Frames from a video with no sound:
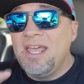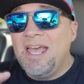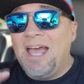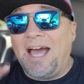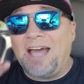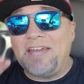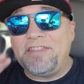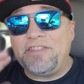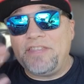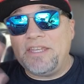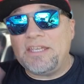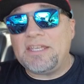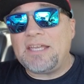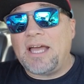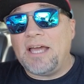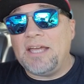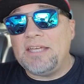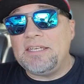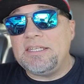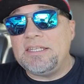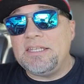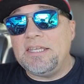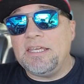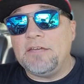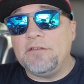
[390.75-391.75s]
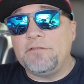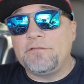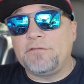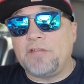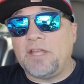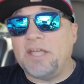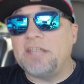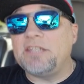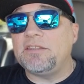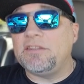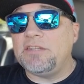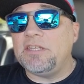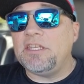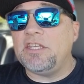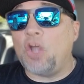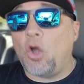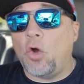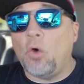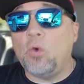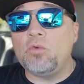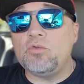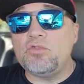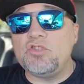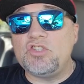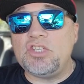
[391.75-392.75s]
I think I'd give like the
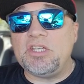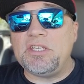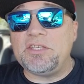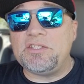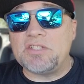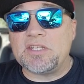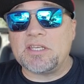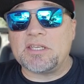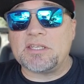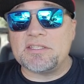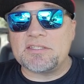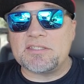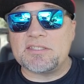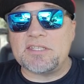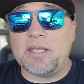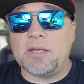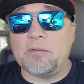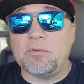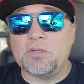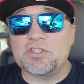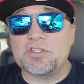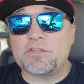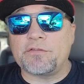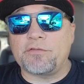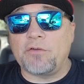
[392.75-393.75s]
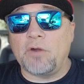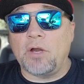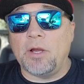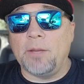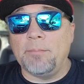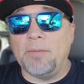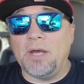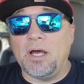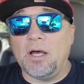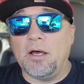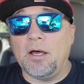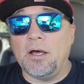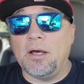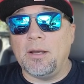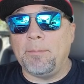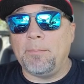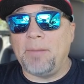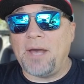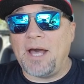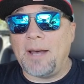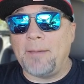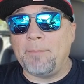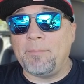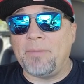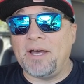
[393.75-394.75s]
OG chicken sandwich from
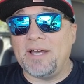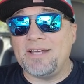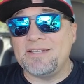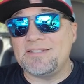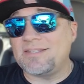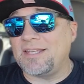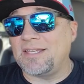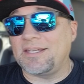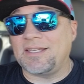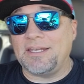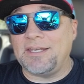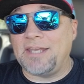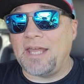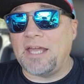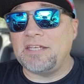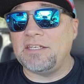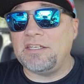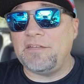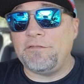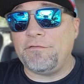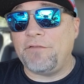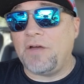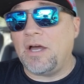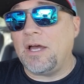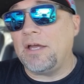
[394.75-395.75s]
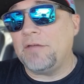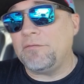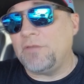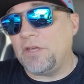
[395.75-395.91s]
Popeyes like a 95.